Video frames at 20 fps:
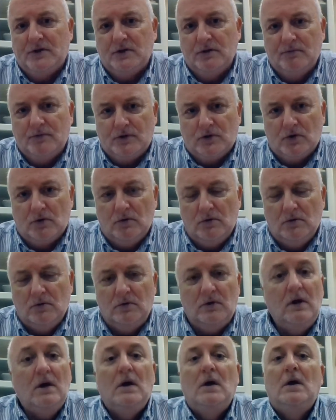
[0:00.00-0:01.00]
that you've
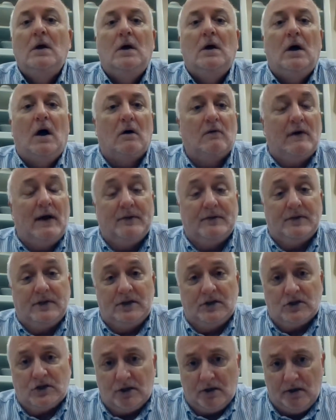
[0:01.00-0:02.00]
drawn around
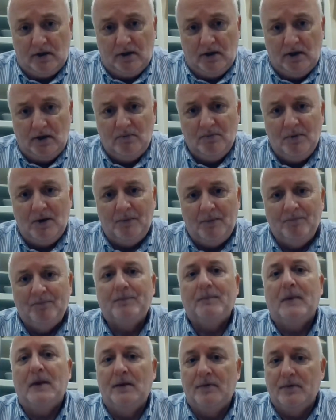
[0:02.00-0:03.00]
each theme
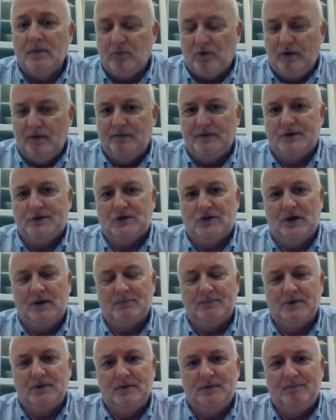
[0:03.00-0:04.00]
in the previous
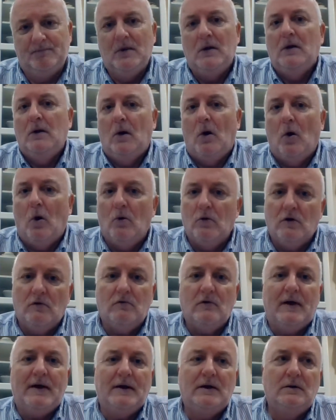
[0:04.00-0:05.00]
chapter or
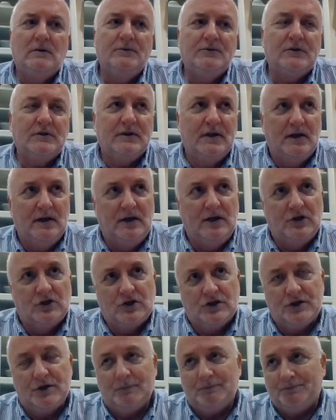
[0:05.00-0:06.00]
around
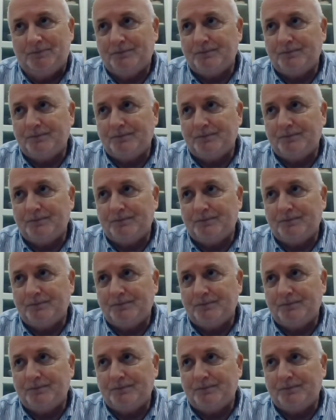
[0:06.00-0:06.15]
each